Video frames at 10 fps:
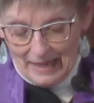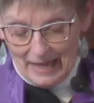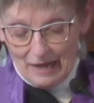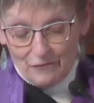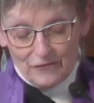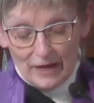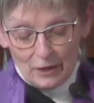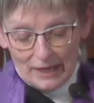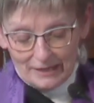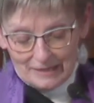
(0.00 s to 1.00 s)
A
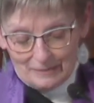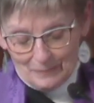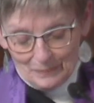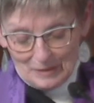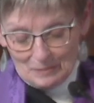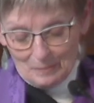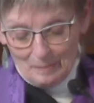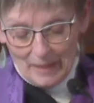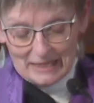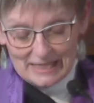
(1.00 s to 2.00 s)
ferret
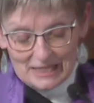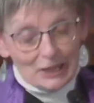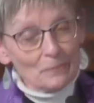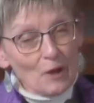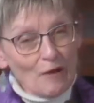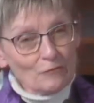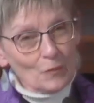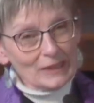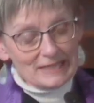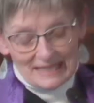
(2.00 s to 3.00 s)
may slip off
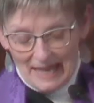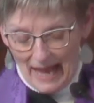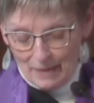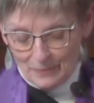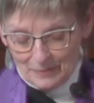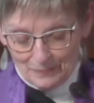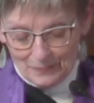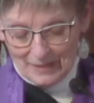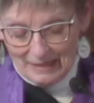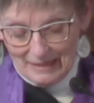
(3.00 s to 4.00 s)
one's lap,
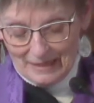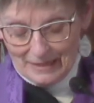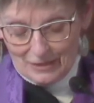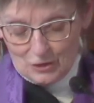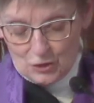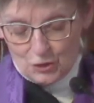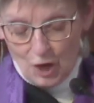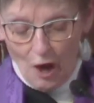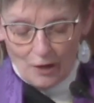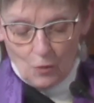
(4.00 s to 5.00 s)

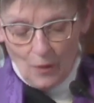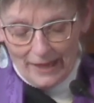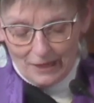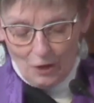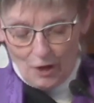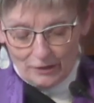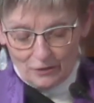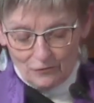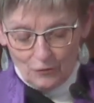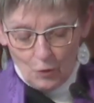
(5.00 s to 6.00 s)
stalk away along the
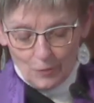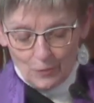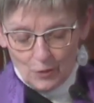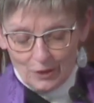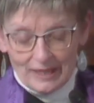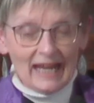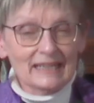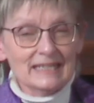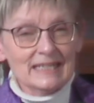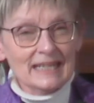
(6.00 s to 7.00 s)
floorboard and
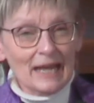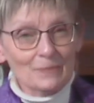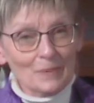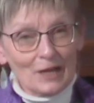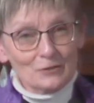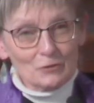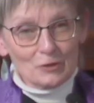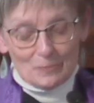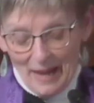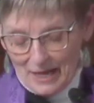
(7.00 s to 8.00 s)
escape under
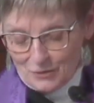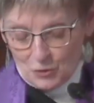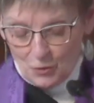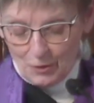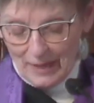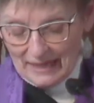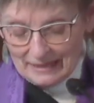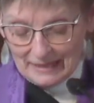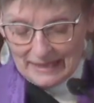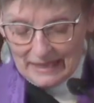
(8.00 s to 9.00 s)
the back door and
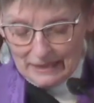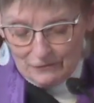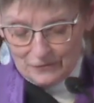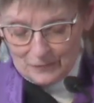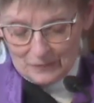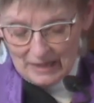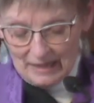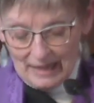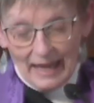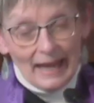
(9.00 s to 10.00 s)
leave.
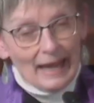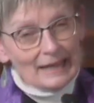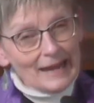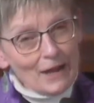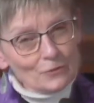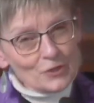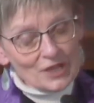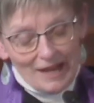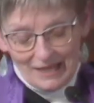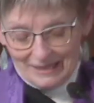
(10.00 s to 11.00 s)
And
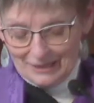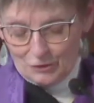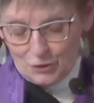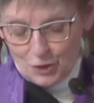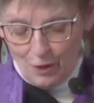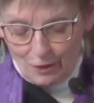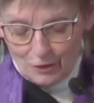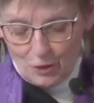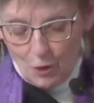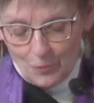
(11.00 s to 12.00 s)
outside in the dark,
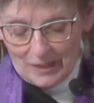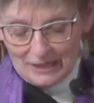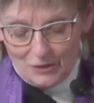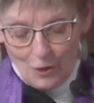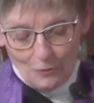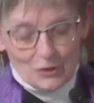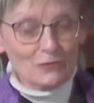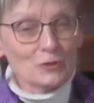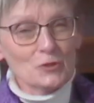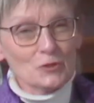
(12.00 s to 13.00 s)
nobody knows
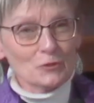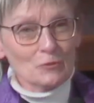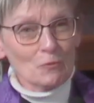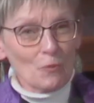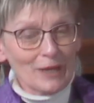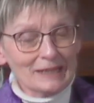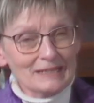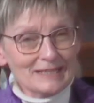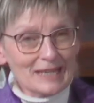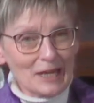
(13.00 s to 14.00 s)
for certain what
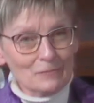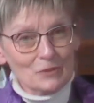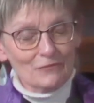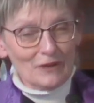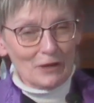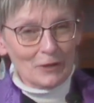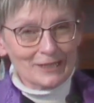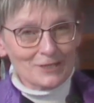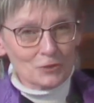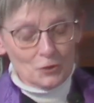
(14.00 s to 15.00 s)
escaped
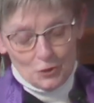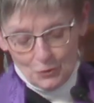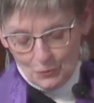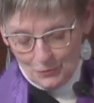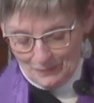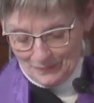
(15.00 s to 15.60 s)
ferrets do.